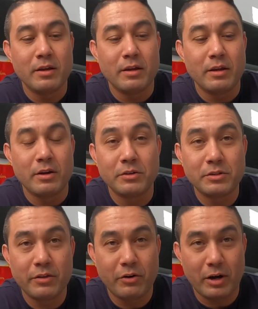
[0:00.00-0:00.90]
here's
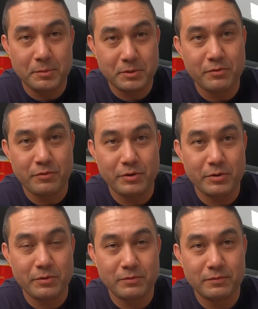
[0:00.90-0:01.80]
another option for
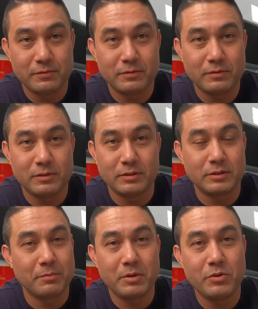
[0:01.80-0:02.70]
you. Just
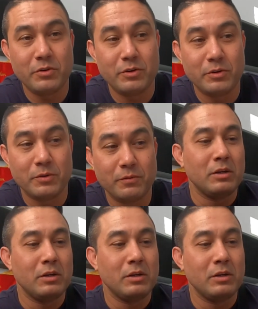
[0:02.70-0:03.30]
something you could do.